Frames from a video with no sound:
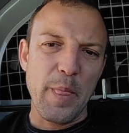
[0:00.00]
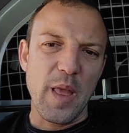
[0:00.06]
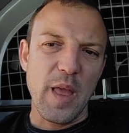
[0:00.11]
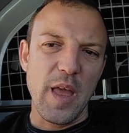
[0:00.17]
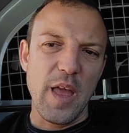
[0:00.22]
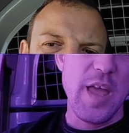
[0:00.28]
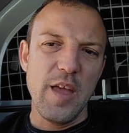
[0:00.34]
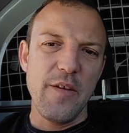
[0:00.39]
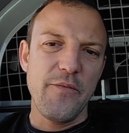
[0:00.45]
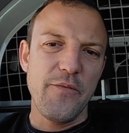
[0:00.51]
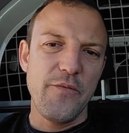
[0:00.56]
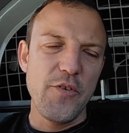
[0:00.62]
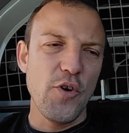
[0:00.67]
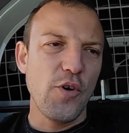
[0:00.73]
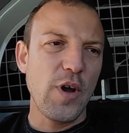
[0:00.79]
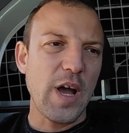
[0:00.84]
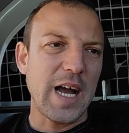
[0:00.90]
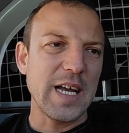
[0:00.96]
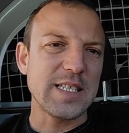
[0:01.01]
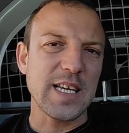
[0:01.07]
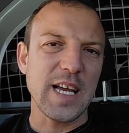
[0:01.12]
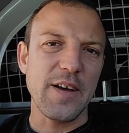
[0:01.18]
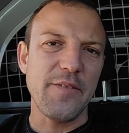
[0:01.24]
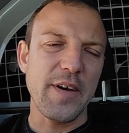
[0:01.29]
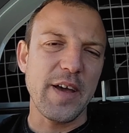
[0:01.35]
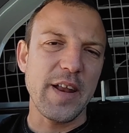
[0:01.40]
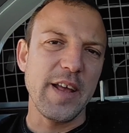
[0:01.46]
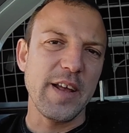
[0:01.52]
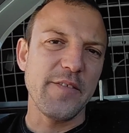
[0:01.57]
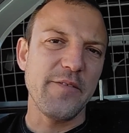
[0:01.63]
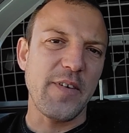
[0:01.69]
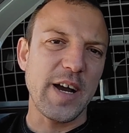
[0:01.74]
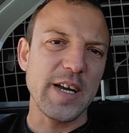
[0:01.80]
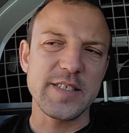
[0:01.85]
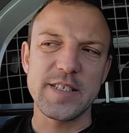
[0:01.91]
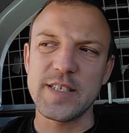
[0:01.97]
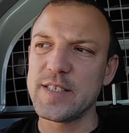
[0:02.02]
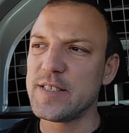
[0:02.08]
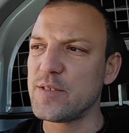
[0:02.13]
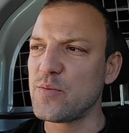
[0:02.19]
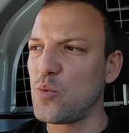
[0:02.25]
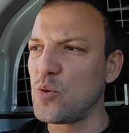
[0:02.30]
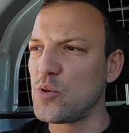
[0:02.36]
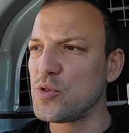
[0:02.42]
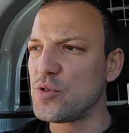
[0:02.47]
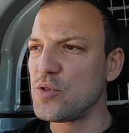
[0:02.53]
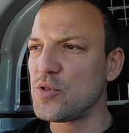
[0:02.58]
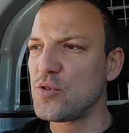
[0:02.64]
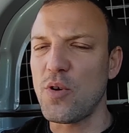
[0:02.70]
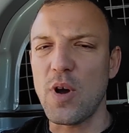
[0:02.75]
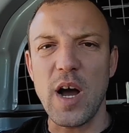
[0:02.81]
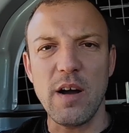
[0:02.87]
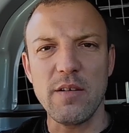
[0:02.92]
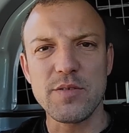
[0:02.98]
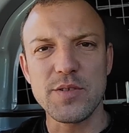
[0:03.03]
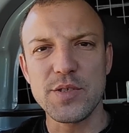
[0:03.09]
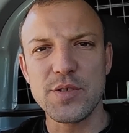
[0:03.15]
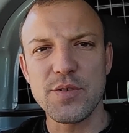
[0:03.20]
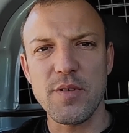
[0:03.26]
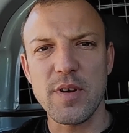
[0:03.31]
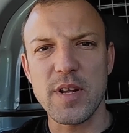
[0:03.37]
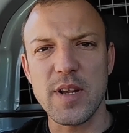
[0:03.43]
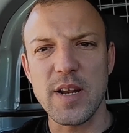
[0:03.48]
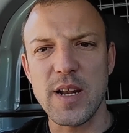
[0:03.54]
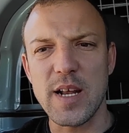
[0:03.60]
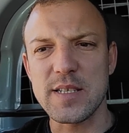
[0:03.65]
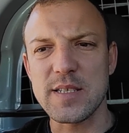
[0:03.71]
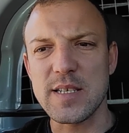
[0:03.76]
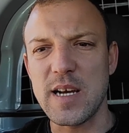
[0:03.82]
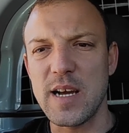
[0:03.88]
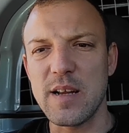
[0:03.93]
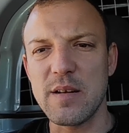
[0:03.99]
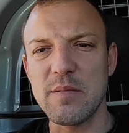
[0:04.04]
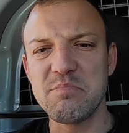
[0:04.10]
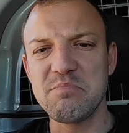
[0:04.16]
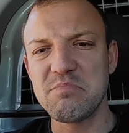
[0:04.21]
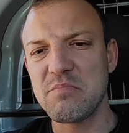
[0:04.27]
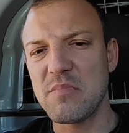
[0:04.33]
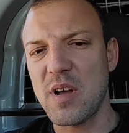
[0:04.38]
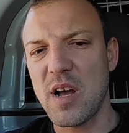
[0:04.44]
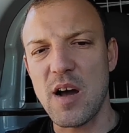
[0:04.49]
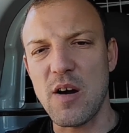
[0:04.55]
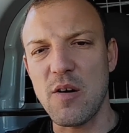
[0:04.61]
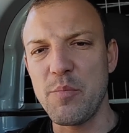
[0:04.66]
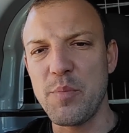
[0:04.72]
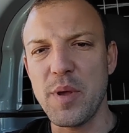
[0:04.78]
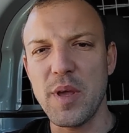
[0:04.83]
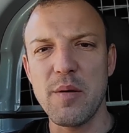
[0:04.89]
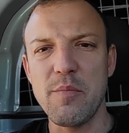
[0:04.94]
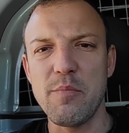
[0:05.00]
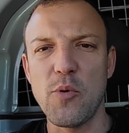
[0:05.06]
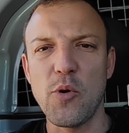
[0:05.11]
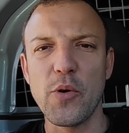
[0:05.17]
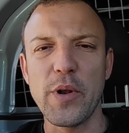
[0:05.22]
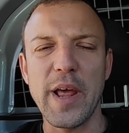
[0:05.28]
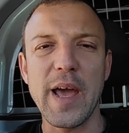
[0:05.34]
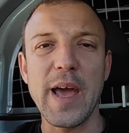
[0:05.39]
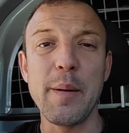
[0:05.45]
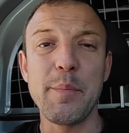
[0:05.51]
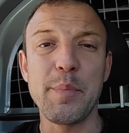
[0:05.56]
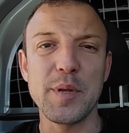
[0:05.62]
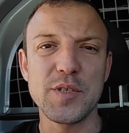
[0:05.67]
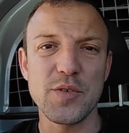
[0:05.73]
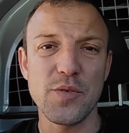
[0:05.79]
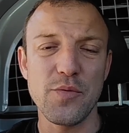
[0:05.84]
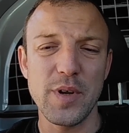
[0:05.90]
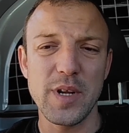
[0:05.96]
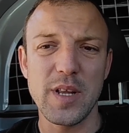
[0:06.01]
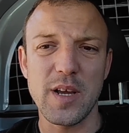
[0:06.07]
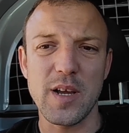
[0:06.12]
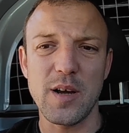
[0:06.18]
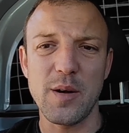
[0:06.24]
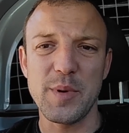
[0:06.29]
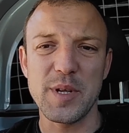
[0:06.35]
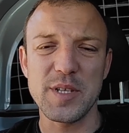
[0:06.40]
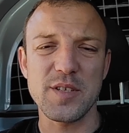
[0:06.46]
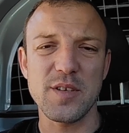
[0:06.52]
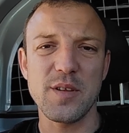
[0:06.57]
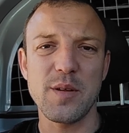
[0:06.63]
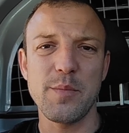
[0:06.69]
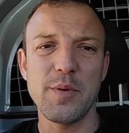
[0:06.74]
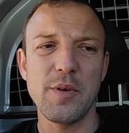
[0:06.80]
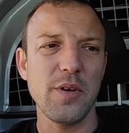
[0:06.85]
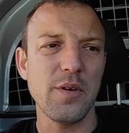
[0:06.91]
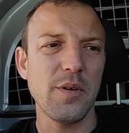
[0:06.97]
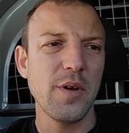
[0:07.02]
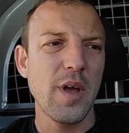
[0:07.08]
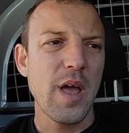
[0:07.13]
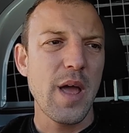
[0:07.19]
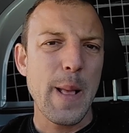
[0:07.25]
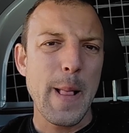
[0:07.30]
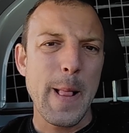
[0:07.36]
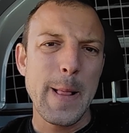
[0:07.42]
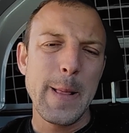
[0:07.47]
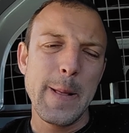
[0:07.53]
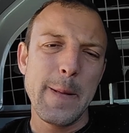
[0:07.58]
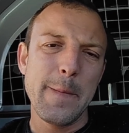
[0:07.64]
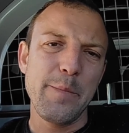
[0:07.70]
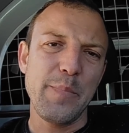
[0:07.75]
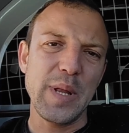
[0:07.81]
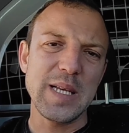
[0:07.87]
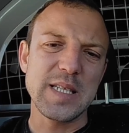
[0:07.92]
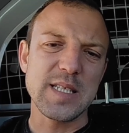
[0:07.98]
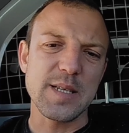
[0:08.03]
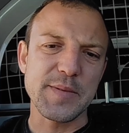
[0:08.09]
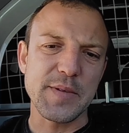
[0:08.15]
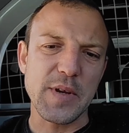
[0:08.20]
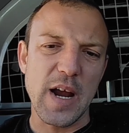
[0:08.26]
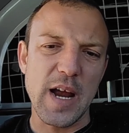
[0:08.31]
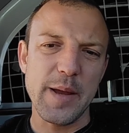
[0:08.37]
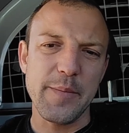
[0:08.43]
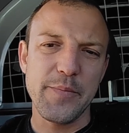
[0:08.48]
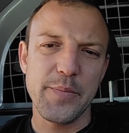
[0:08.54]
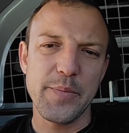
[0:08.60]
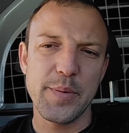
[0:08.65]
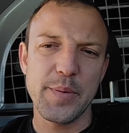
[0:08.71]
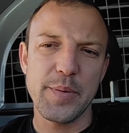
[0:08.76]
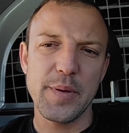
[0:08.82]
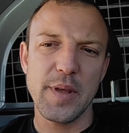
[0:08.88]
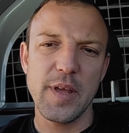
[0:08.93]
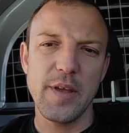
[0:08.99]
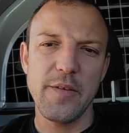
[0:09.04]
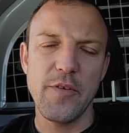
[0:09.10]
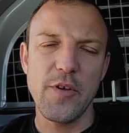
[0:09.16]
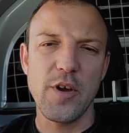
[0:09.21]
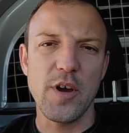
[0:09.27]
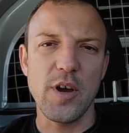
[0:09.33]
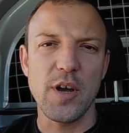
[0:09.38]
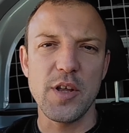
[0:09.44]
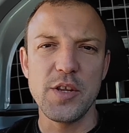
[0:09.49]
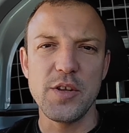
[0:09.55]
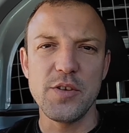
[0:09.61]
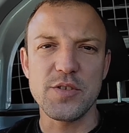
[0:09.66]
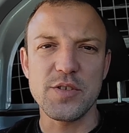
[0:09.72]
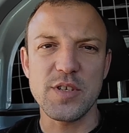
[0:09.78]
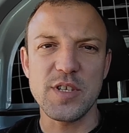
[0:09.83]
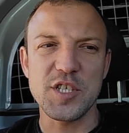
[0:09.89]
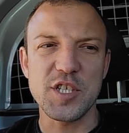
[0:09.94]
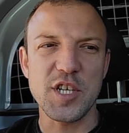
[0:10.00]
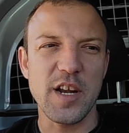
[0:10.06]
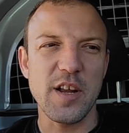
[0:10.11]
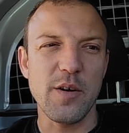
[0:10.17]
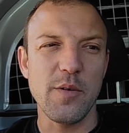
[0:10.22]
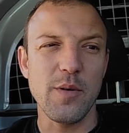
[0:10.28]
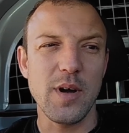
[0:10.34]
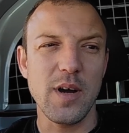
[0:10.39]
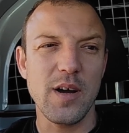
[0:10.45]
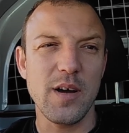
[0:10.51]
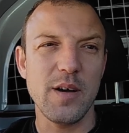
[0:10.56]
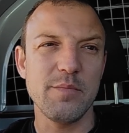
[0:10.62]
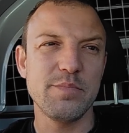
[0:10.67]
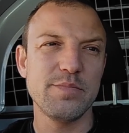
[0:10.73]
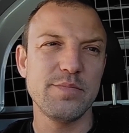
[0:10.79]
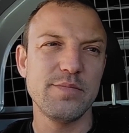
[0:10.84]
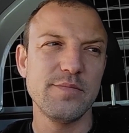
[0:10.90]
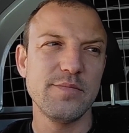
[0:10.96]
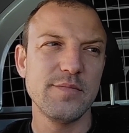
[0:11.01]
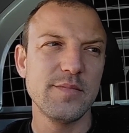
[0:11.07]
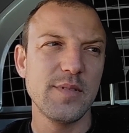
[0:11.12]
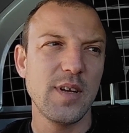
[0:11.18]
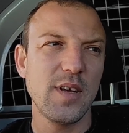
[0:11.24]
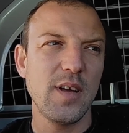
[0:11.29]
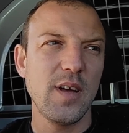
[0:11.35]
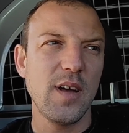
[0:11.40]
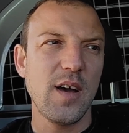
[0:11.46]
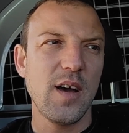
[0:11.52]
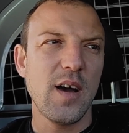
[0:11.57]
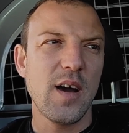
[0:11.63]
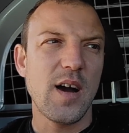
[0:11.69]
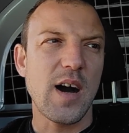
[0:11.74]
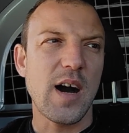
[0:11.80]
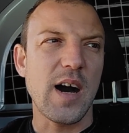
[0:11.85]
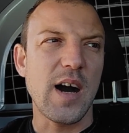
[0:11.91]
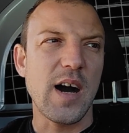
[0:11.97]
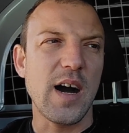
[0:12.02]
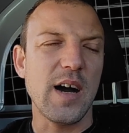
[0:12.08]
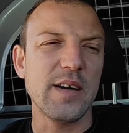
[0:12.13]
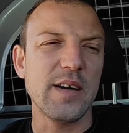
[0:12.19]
If you guys have any advices what to do, how to do it, and that kind, I'll be more than happy to read the comments on the below. Please subscribe if you are new to the channel. I